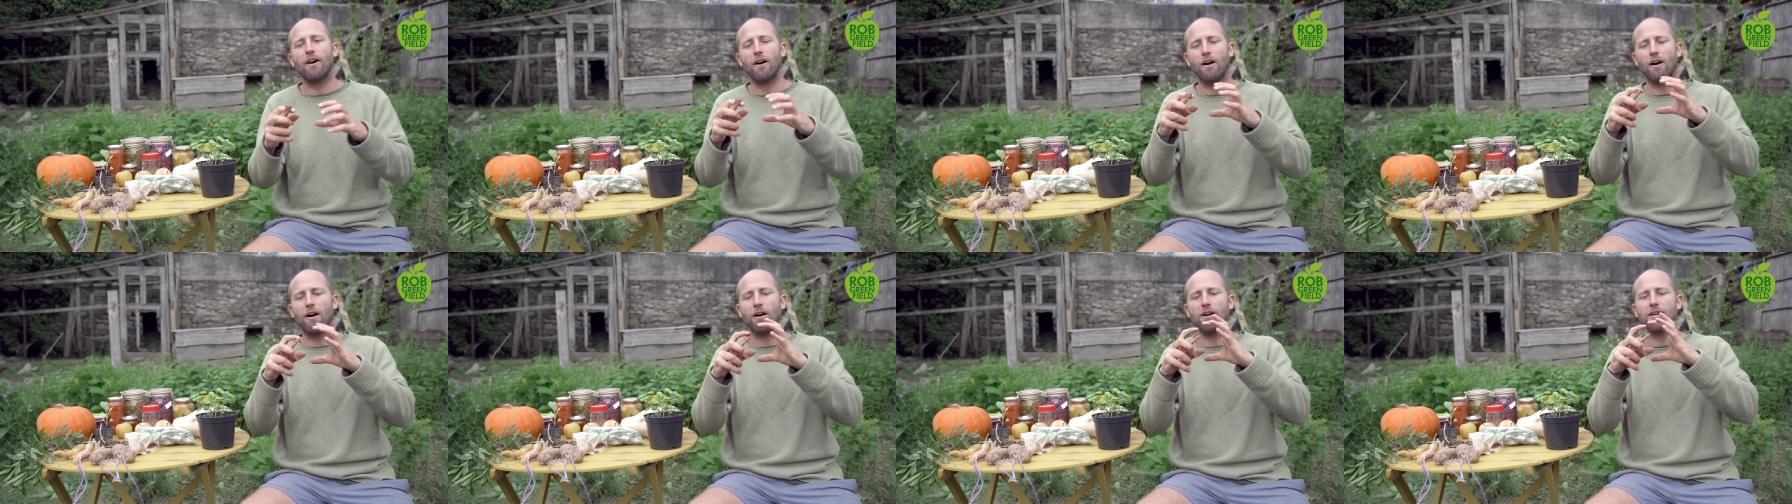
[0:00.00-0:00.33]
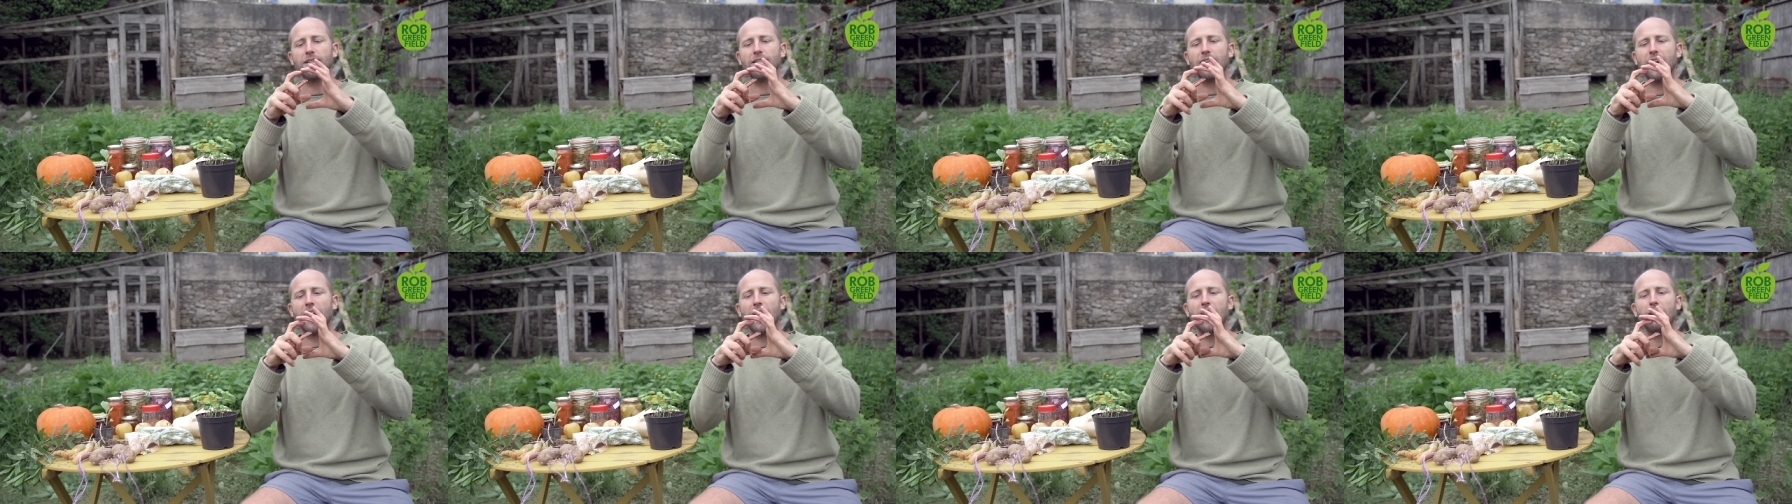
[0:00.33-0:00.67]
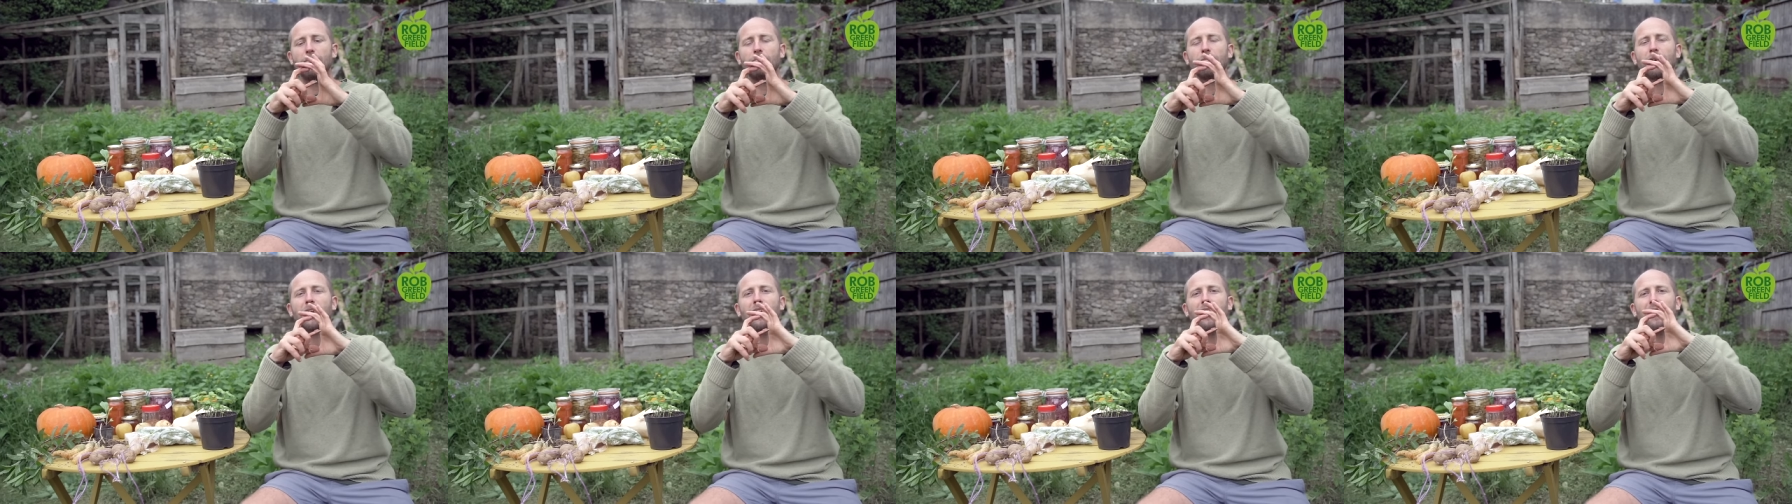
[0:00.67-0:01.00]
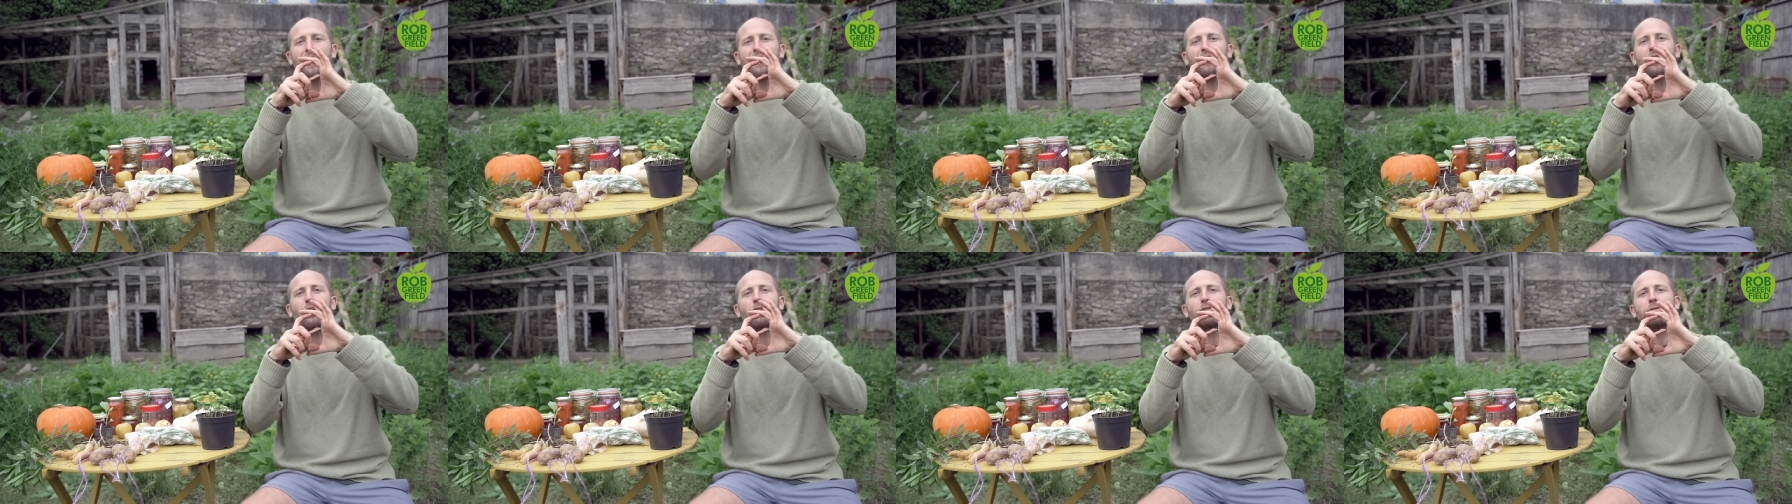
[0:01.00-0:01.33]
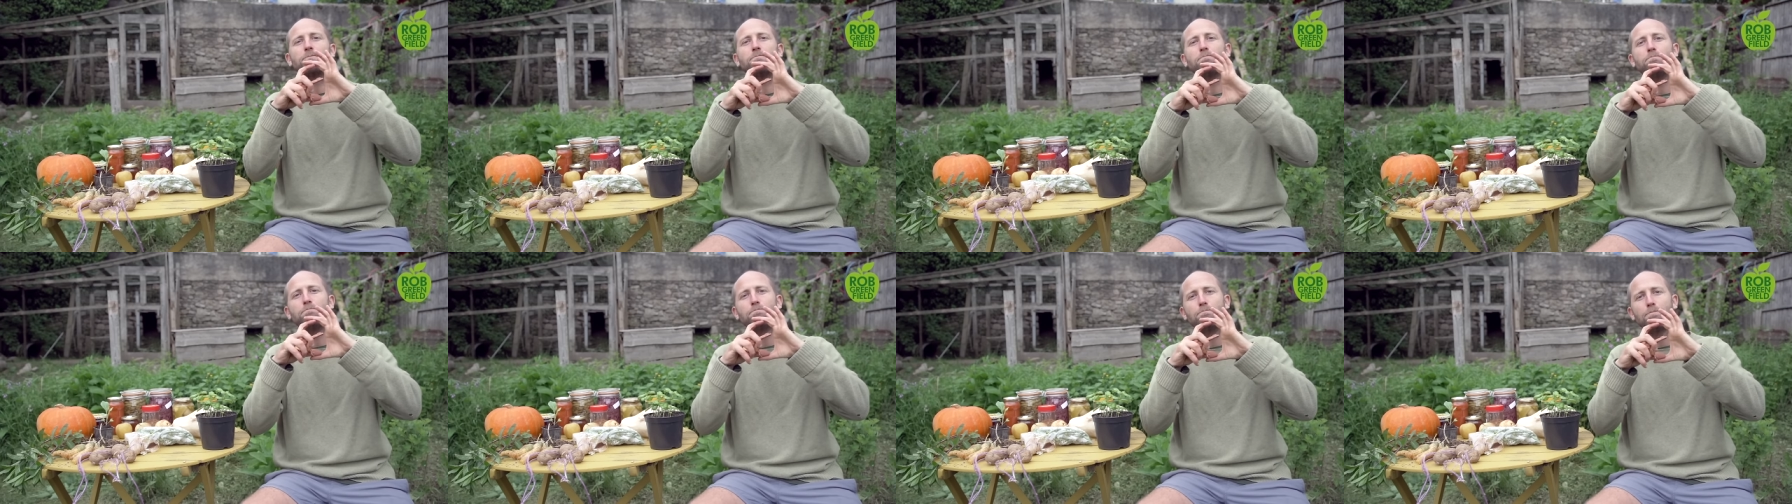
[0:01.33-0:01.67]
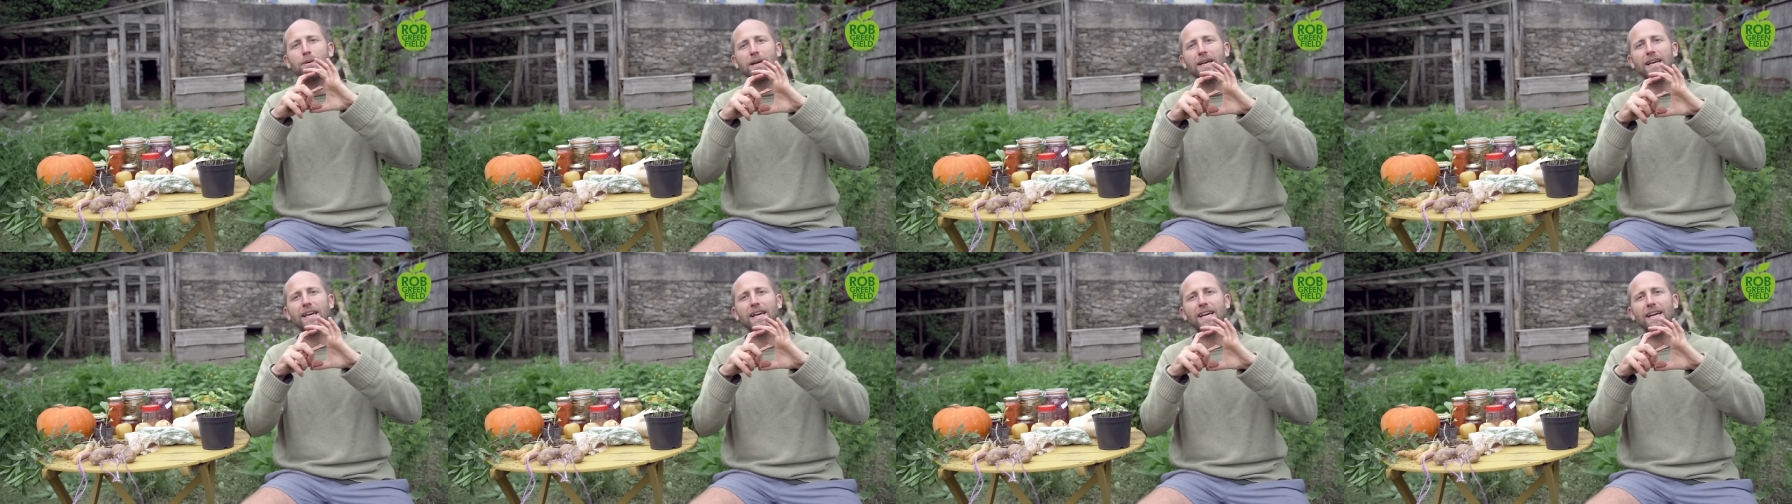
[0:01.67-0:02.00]
hard time getting those
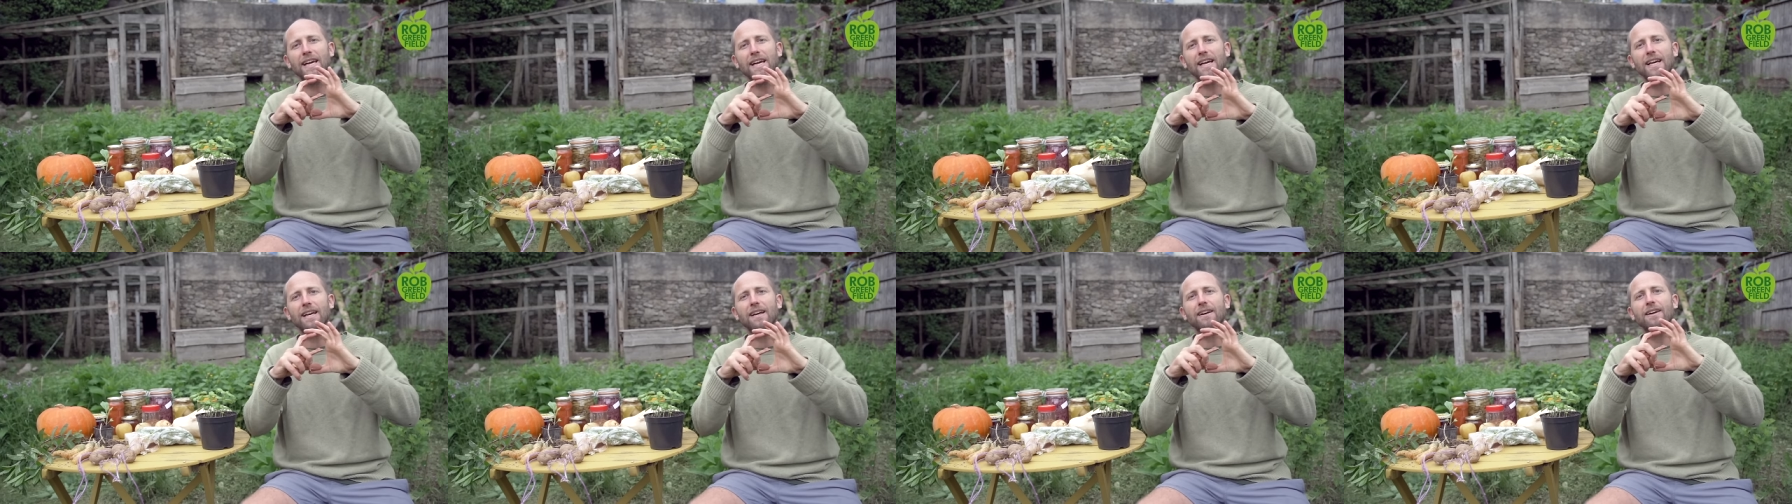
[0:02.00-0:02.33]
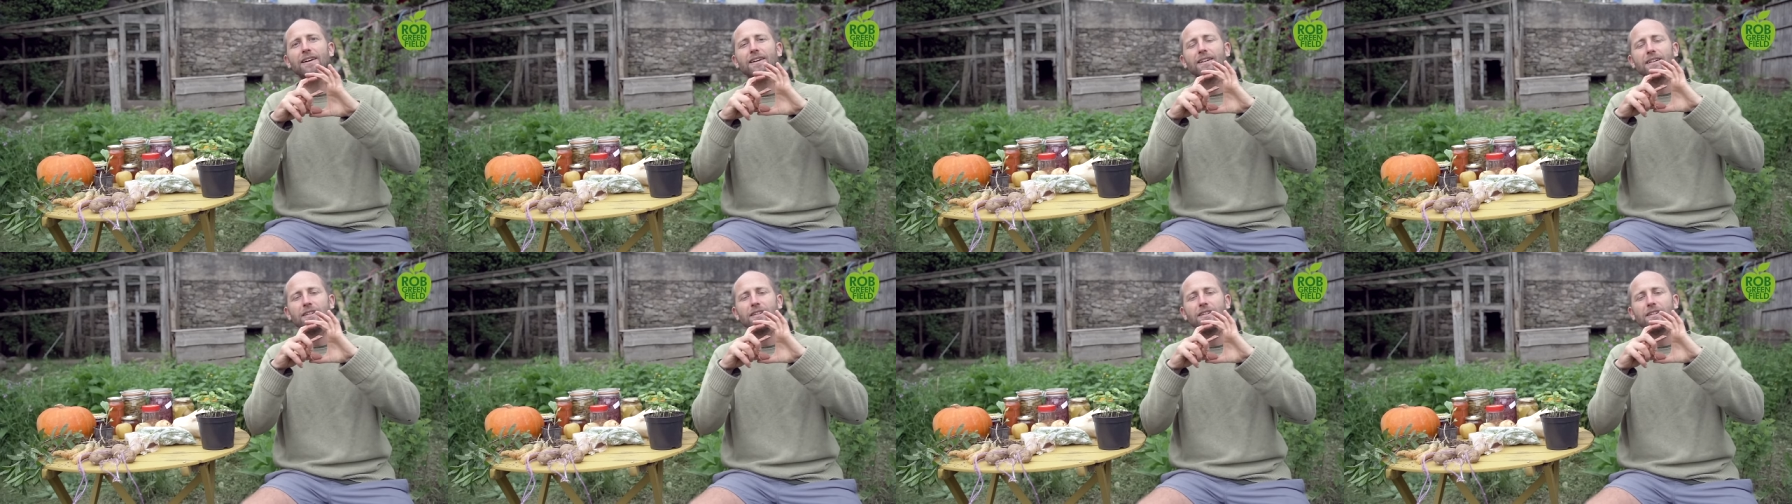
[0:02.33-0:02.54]
big,